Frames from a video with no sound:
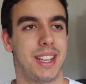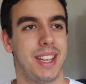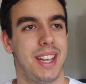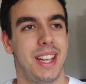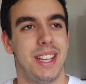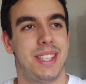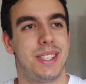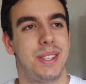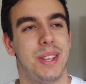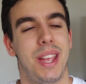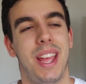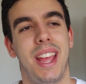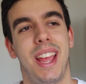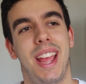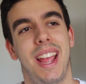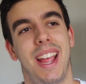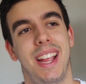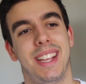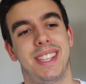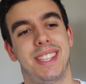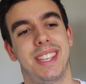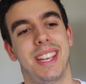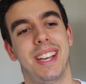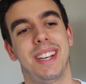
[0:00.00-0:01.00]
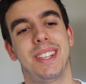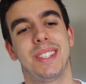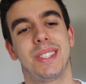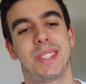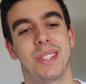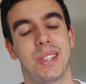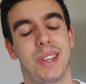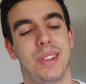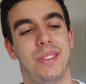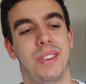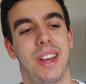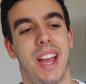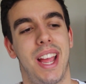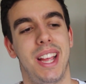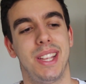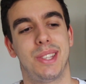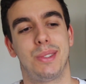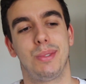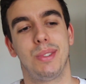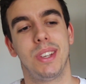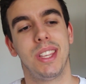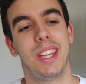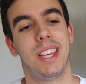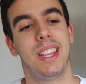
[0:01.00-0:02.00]
It sounds sort of like,
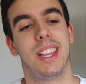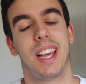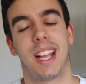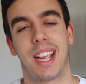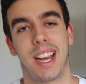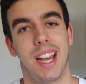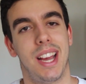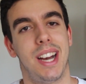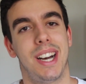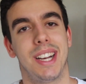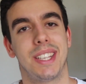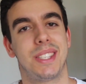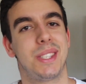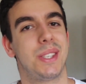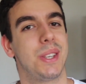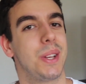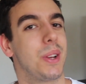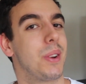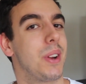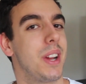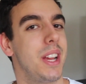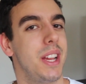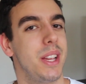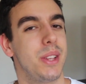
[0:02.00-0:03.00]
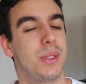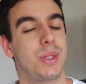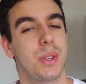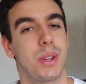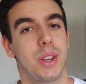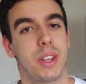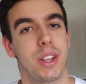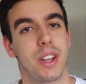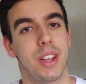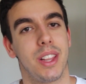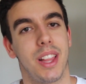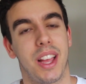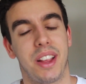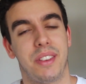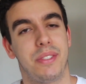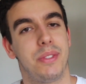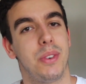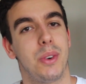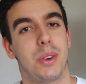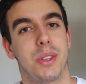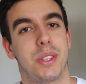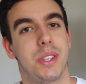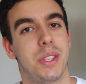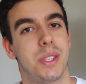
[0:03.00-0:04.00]
it's really like an arts degree. You sort of got to like
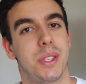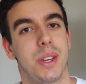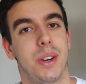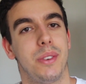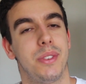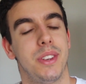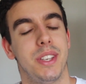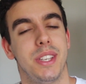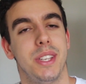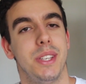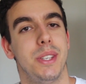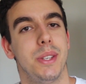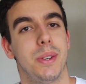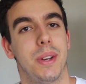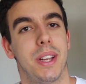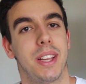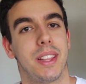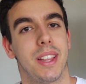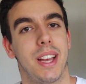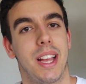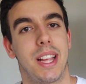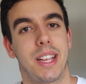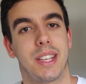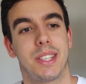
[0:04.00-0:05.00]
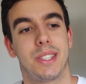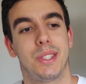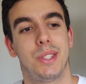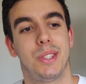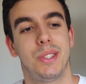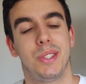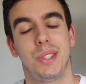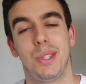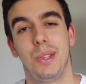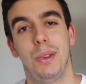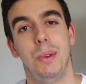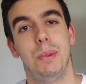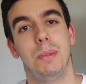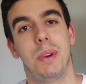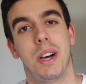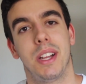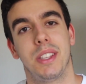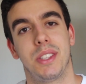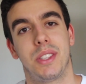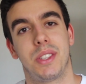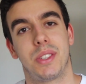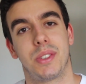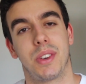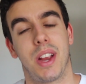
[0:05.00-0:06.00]
force yourself into doing like 2
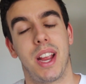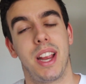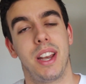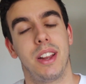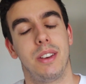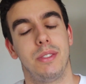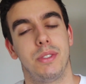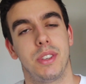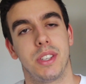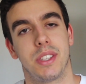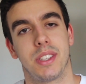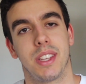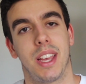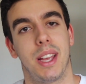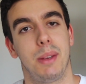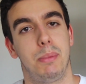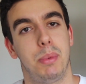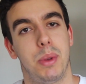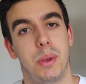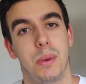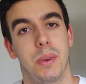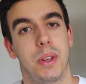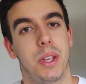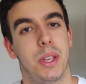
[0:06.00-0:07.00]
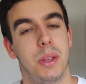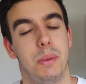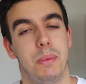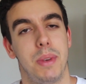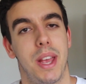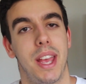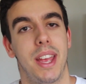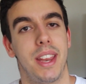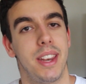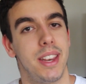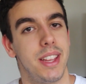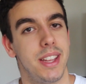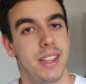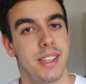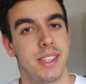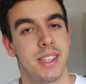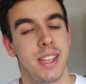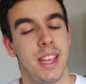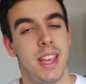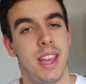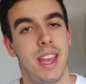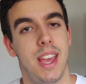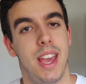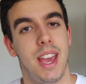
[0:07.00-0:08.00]
months straight of just like pure humanities.
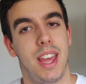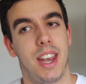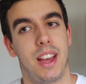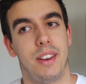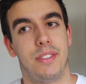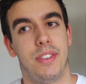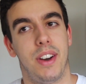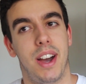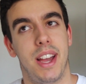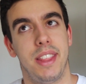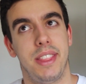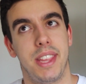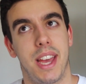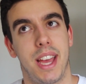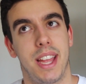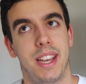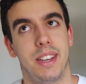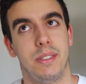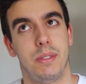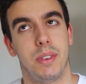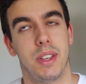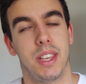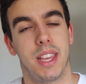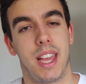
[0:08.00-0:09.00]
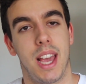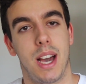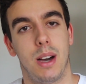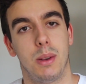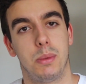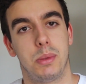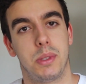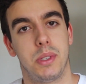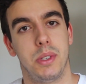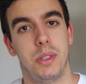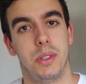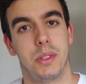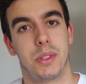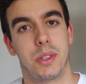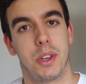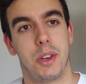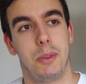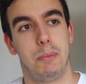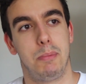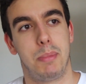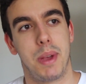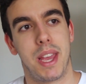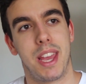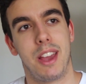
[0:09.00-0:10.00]
And I find that really helps you sort
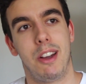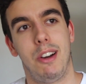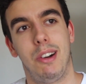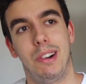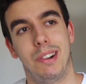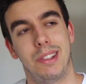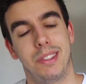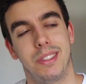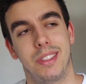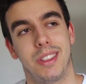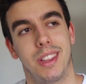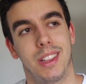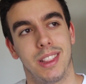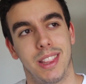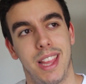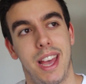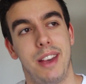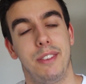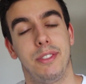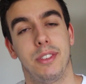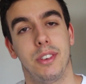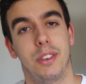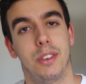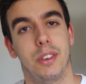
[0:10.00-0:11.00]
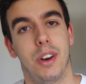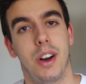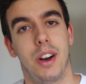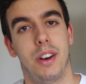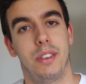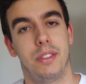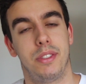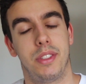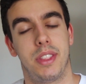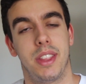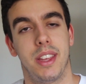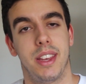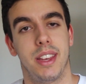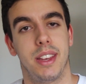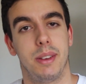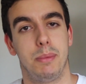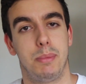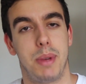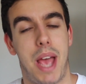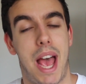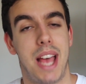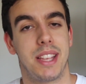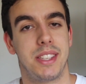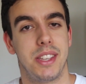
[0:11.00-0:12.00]
of be on the level of the
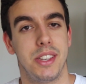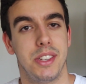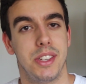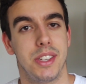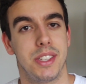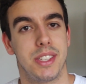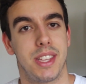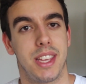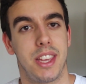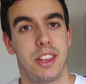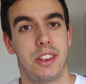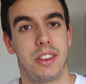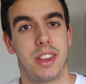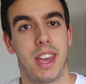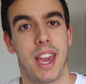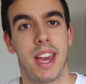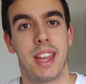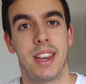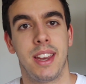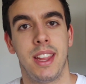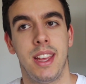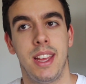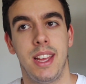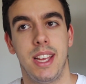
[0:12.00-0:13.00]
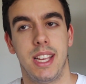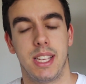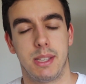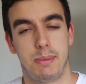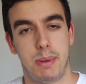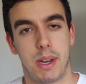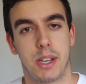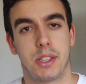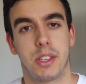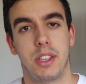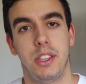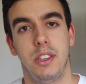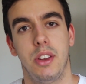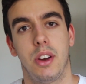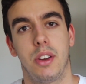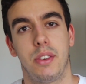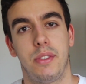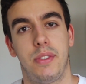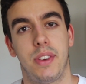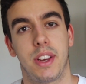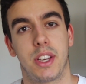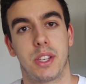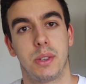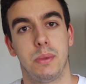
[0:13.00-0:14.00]
passages that you get, especially
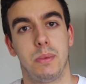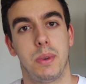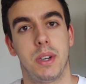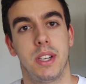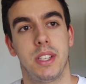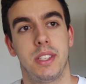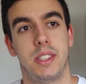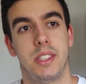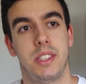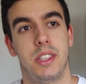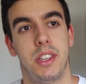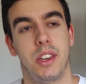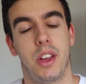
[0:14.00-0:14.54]
non-fiction ones.